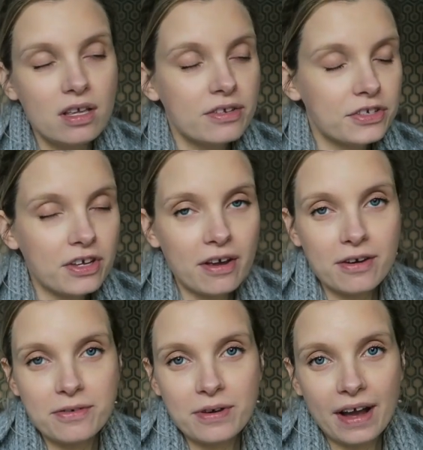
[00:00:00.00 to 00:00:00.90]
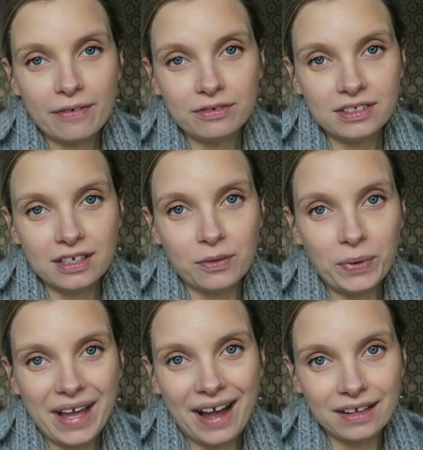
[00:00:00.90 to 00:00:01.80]
So after dinner
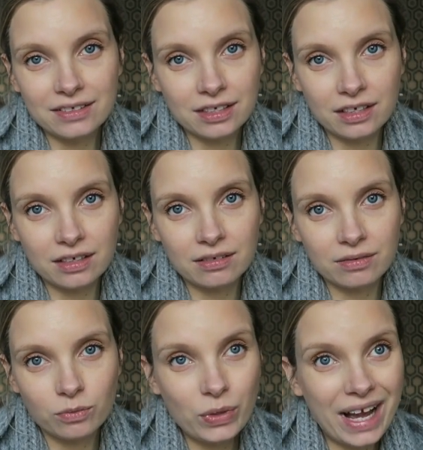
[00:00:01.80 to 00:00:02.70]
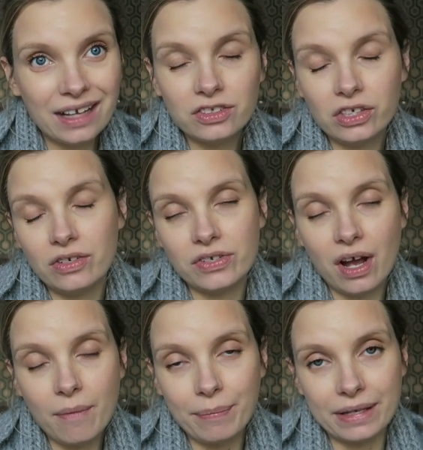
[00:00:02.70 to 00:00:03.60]
we had to use it
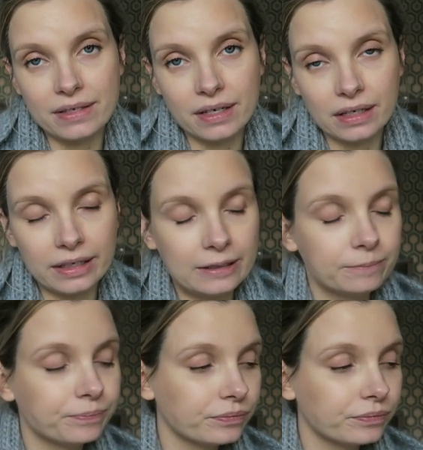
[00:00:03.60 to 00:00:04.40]
up, basically.